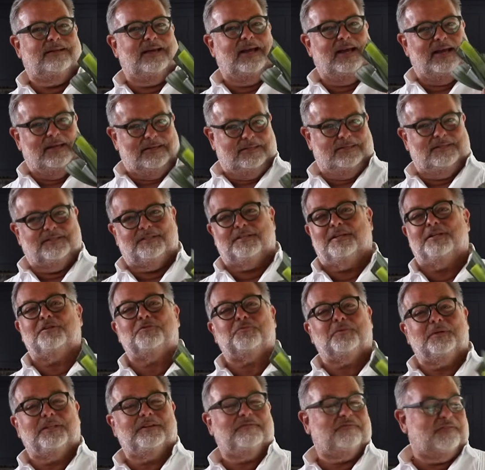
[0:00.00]
ends, and it's
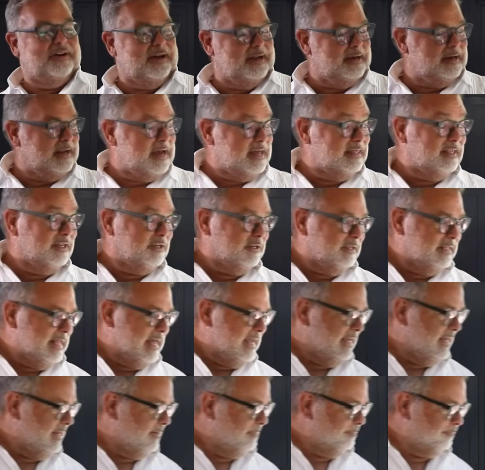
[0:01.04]
really fun. I think you'll
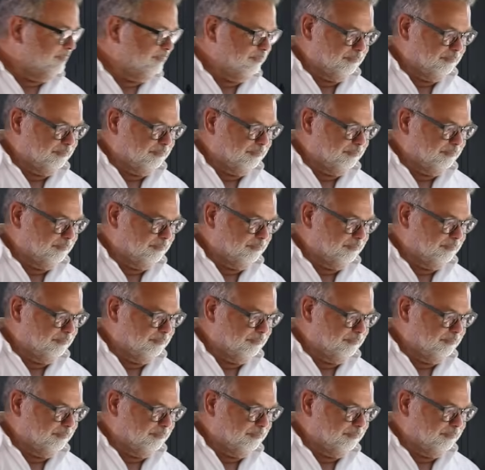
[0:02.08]
like it.